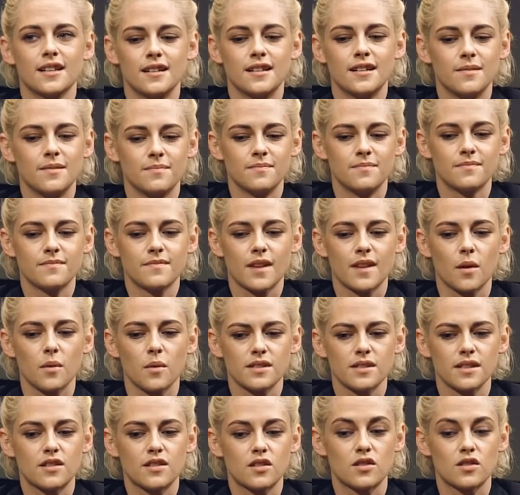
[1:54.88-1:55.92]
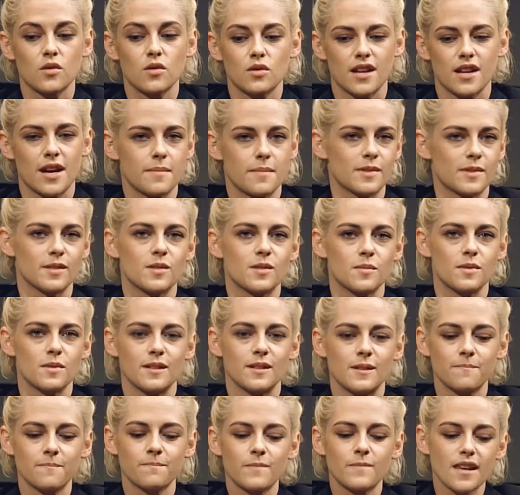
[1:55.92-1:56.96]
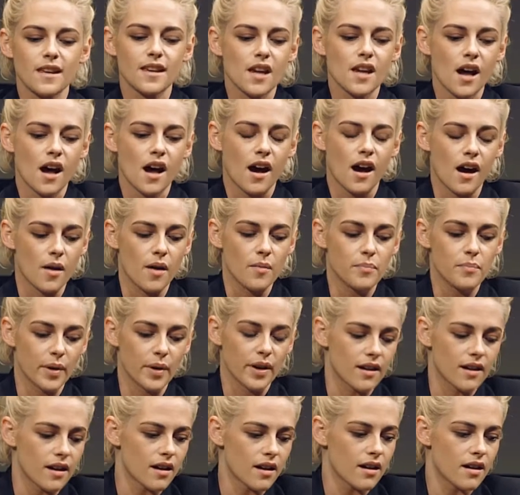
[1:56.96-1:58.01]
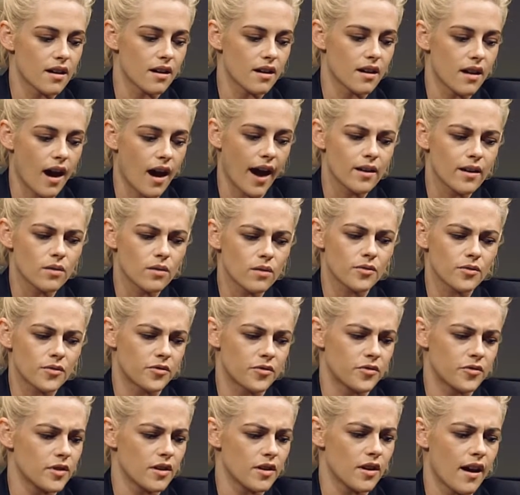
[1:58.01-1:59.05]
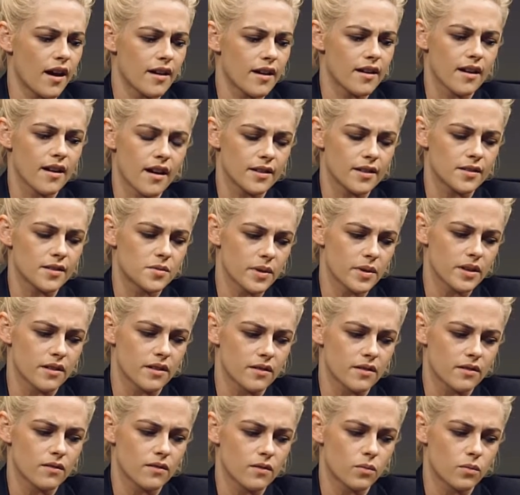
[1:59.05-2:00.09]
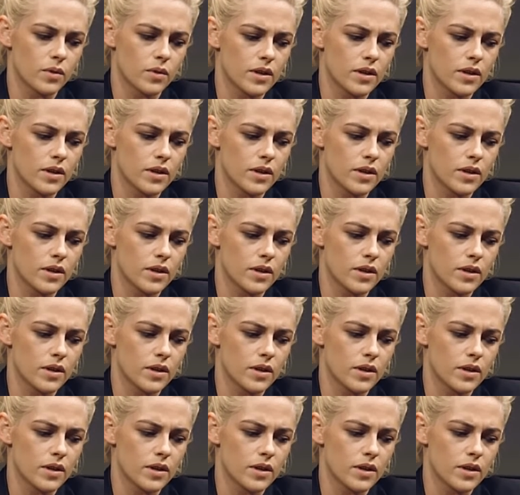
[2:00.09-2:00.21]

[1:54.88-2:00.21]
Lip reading: it's so time consuming, you know. But I don't feel, it's weird.